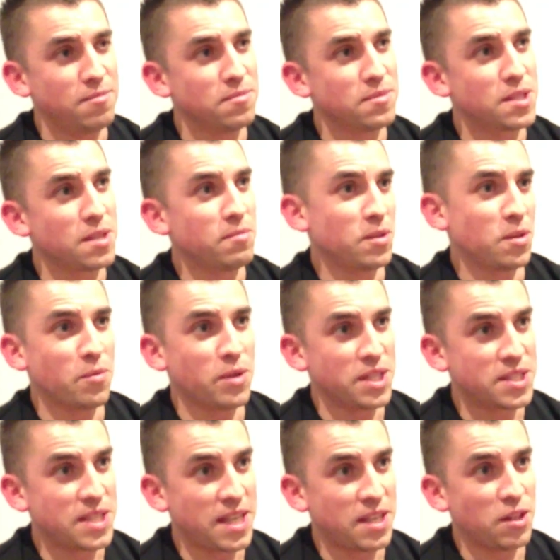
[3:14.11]
similar to what you
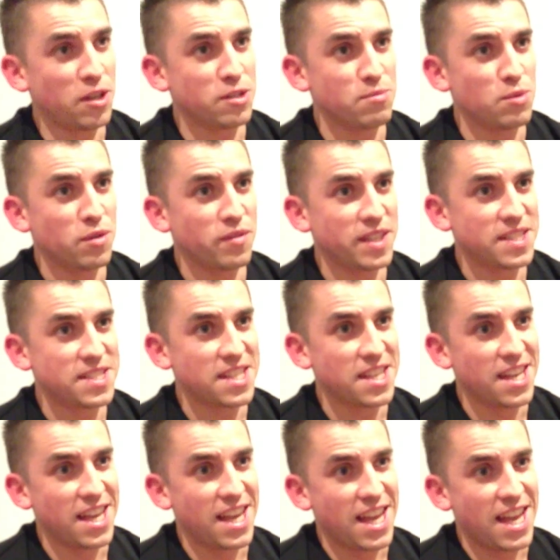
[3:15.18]
see in those movies,
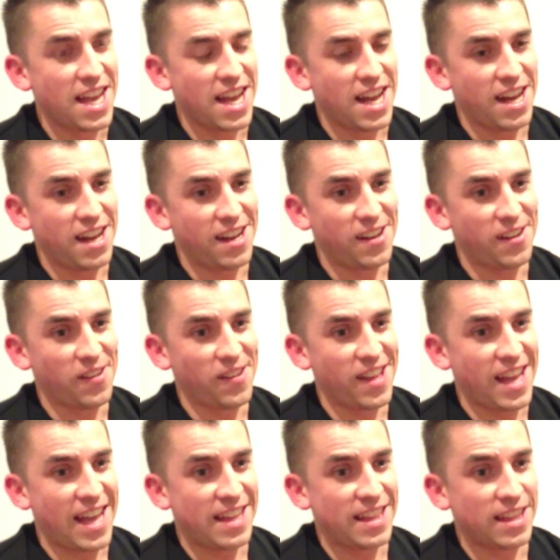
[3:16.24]

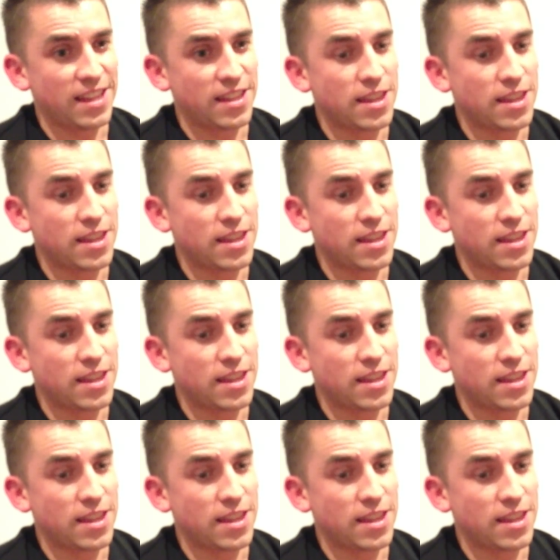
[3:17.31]
and